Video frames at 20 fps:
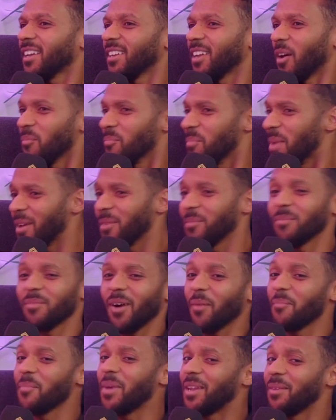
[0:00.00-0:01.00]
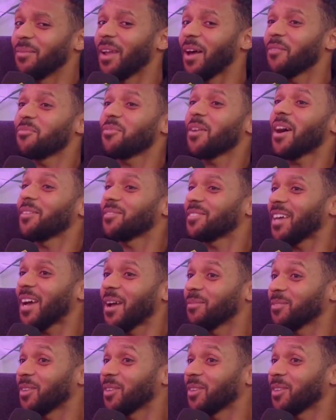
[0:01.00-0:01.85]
I met them like 5 times.